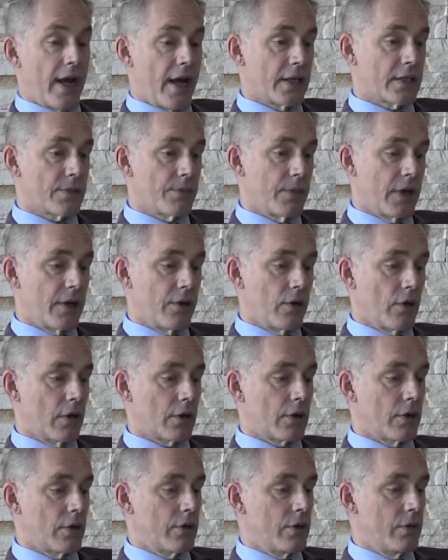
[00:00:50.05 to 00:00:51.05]
asked my
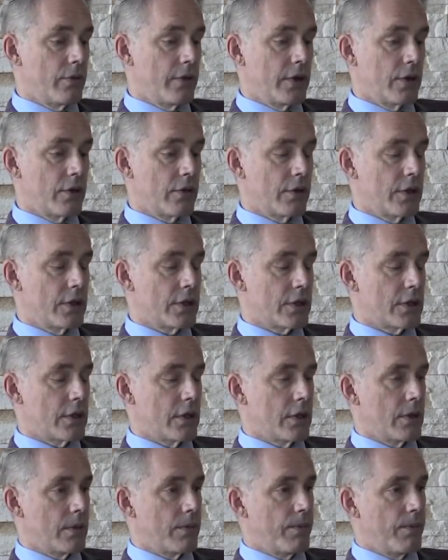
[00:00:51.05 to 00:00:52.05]
doctor to increase
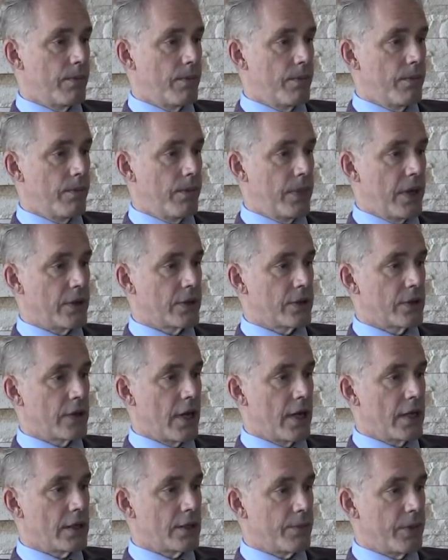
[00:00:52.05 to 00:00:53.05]
the
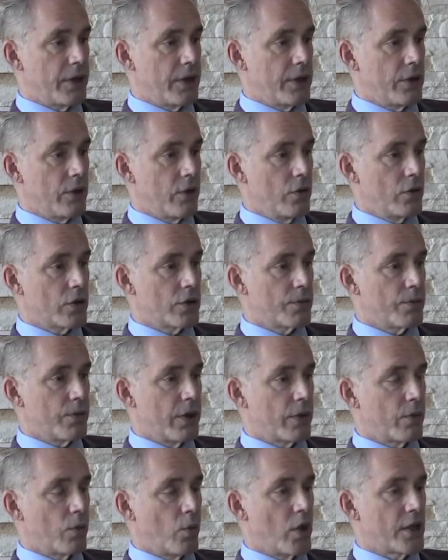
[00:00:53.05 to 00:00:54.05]
benzodiazepine dose,
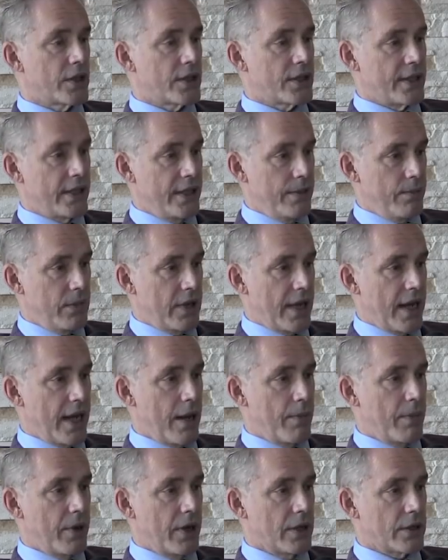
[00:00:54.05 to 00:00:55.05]
but what seemed to
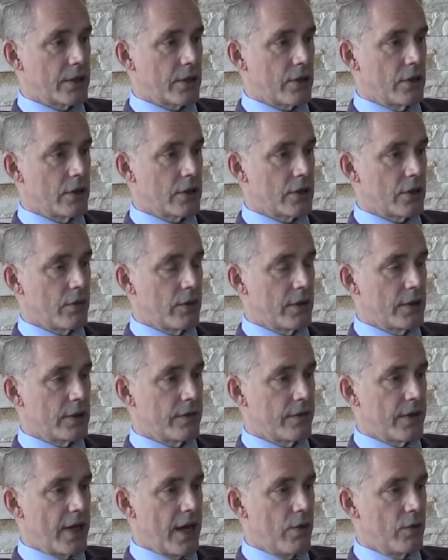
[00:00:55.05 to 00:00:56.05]
happen as a consequence
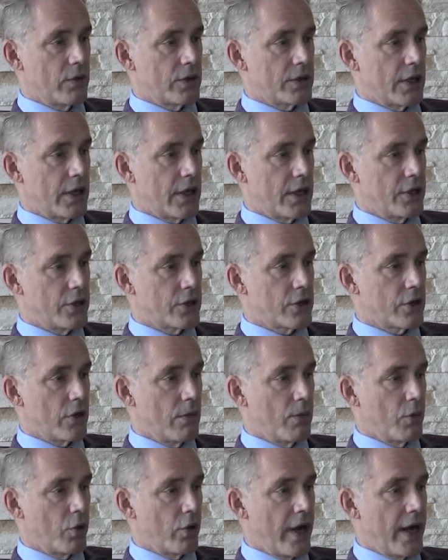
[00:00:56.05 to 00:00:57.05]
of that was that I just
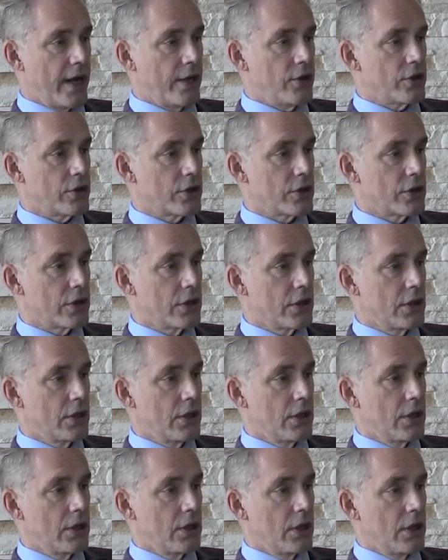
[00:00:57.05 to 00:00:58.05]
got more anxious.
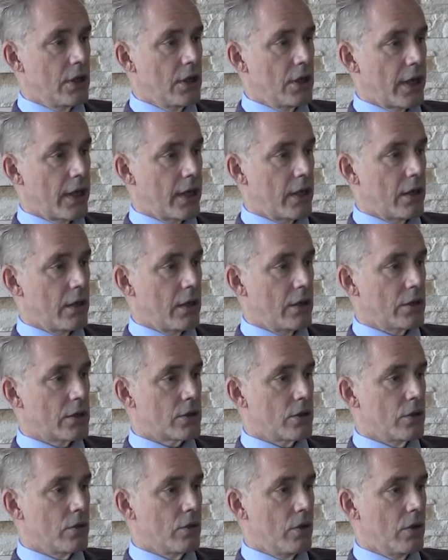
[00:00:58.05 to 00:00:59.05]

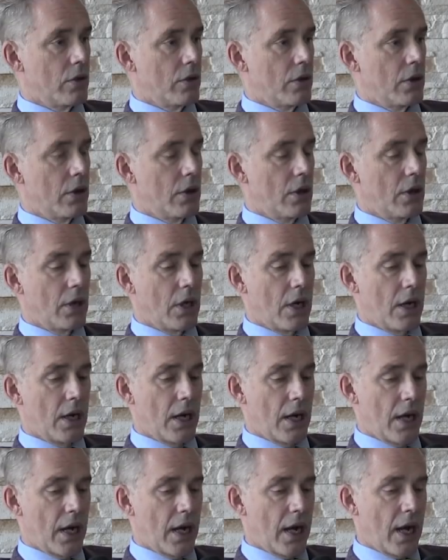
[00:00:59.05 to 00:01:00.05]
So
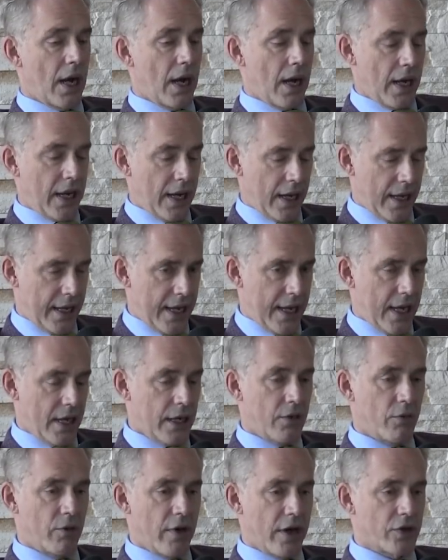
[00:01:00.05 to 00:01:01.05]
again,
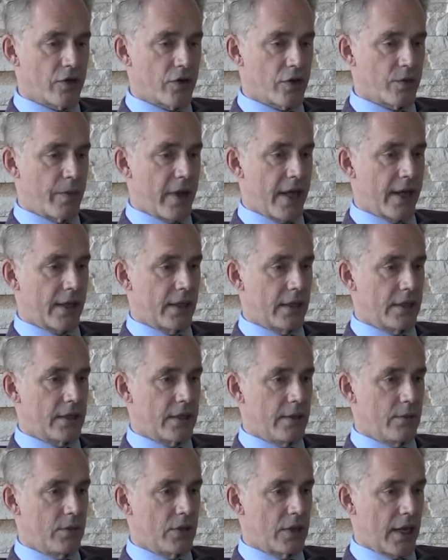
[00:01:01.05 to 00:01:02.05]
in retrospect, it
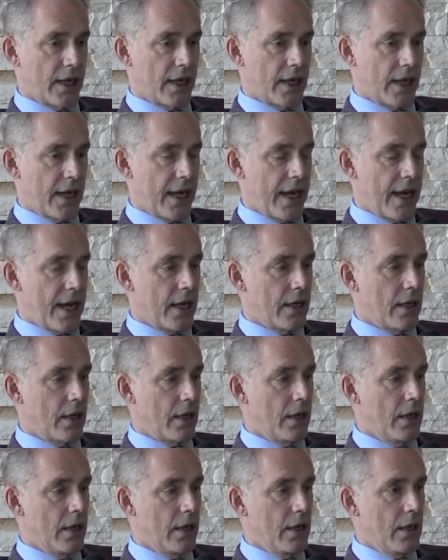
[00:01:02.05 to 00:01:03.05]
seems like I had a